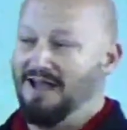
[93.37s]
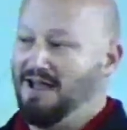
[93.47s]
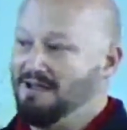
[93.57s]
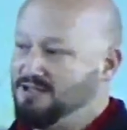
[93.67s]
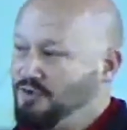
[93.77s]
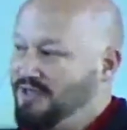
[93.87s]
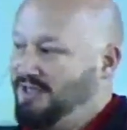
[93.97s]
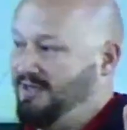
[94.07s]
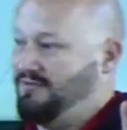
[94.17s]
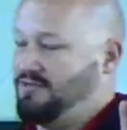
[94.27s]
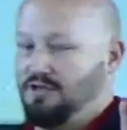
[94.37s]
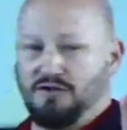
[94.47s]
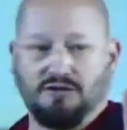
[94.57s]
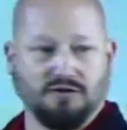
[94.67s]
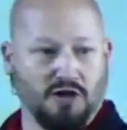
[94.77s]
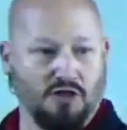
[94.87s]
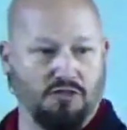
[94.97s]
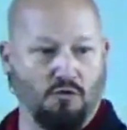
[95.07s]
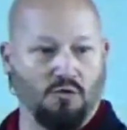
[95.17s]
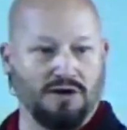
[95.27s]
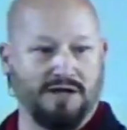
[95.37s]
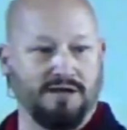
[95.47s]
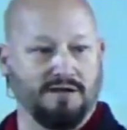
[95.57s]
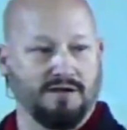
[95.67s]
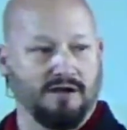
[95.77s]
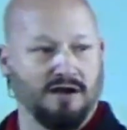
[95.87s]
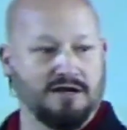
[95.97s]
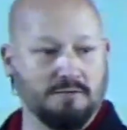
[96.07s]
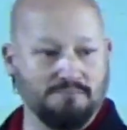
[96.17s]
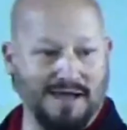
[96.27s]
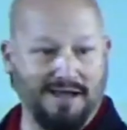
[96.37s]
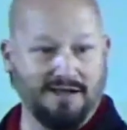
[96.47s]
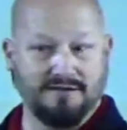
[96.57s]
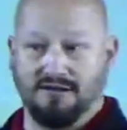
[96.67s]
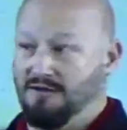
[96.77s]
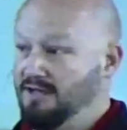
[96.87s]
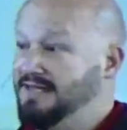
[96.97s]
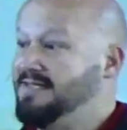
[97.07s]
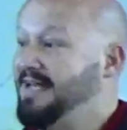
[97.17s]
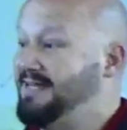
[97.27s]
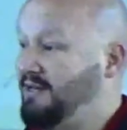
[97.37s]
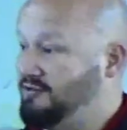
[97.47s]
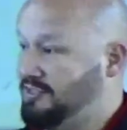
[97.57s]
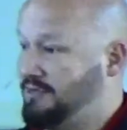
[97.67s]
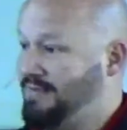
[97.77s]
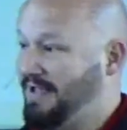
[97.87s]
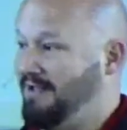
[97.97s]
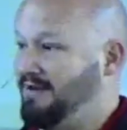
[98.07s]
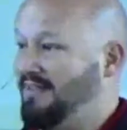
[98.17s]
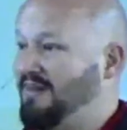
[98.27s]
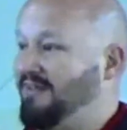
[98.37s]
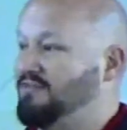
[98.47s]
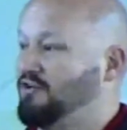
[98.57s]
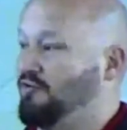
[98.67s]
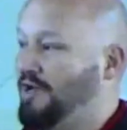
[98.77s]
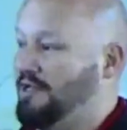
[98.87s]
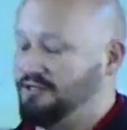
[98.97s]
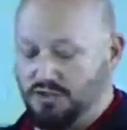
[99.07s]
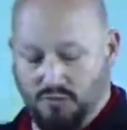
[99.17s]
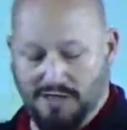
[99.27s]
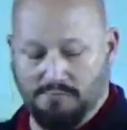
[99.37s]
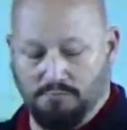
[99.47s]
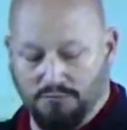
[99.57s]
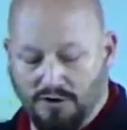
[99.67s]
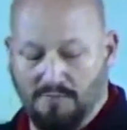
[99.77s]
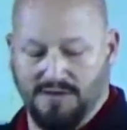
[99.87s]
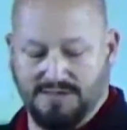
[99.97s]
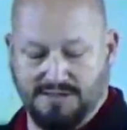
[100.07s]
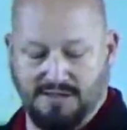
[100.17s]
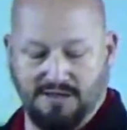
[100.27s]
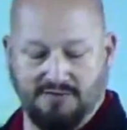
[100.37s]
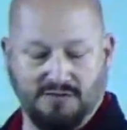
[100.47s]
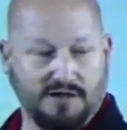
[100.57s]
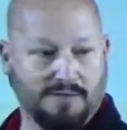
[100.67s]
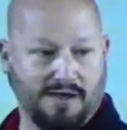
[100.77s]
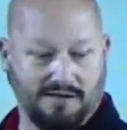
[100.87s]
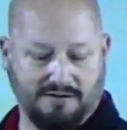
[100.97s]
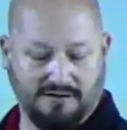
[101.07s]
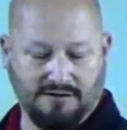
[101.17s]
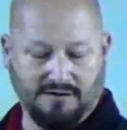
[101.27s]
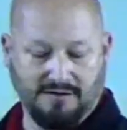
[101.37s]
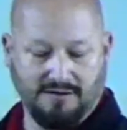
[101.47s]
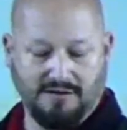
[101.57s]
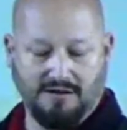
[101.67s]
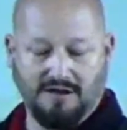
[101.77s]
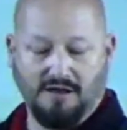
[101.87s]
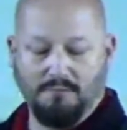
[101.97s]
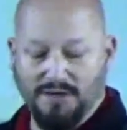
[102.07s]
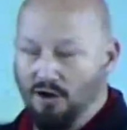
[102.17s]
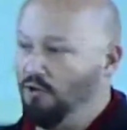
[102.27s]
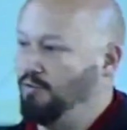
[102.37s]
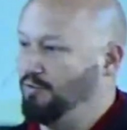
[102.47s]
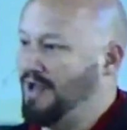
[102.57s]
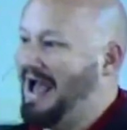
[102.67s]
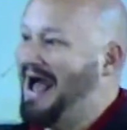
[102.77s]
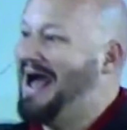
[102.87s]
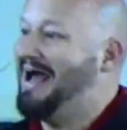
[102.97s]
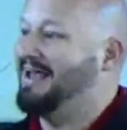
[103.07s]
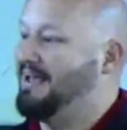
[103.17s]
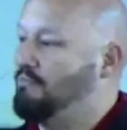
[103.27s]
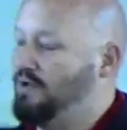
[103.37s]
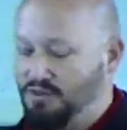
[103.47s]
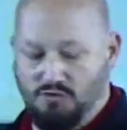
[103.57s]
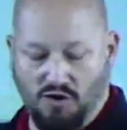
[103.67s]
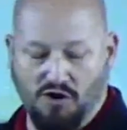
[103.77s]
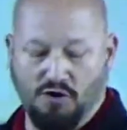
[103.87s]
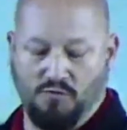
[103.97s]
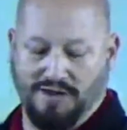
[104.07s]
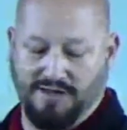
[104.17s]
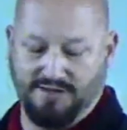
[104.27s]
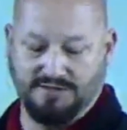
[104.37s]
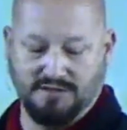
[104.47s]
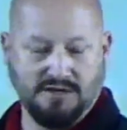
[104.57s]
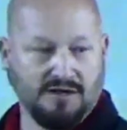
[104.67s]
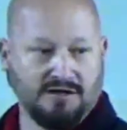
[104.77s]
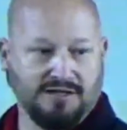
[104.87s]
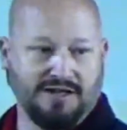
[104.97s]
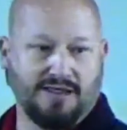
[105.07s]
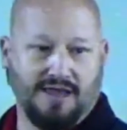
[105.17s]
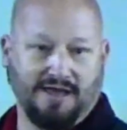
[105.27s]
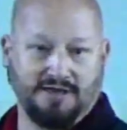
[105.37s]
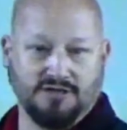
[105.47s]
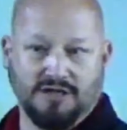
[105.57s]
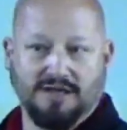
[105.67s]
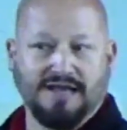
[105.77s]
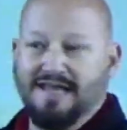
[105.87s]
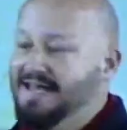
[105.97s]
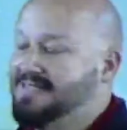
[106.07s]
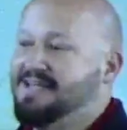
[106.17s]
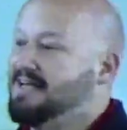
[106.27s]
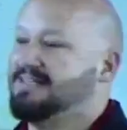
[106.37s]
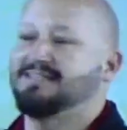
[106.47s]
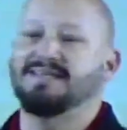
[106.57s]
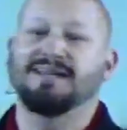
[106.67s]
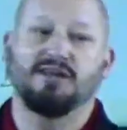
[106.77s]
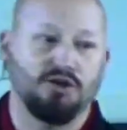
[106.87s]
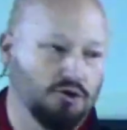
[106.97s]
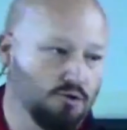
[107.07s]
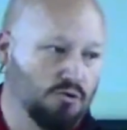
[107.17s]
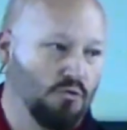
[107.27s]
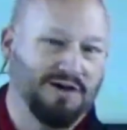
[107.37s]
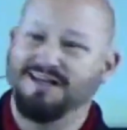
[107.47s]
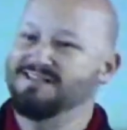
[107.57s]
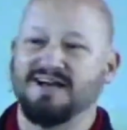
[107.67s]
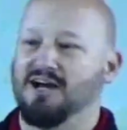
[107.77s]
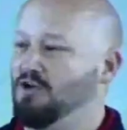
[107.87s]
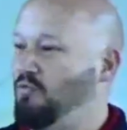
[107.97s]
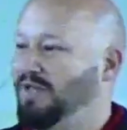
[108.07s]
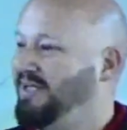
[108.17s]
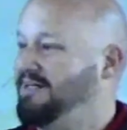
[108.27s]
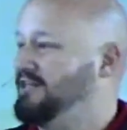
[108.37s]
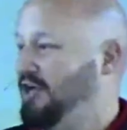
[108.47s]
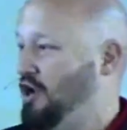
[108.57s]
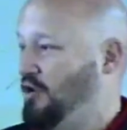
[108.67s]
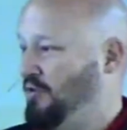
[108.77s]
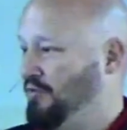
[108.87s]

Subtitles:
So he gives authority, a command, details of the command, and then he gives a great, sweet promise at the end of the command. Behold, I am with you always to the end of the age. He's not sending you where he's not willing to go.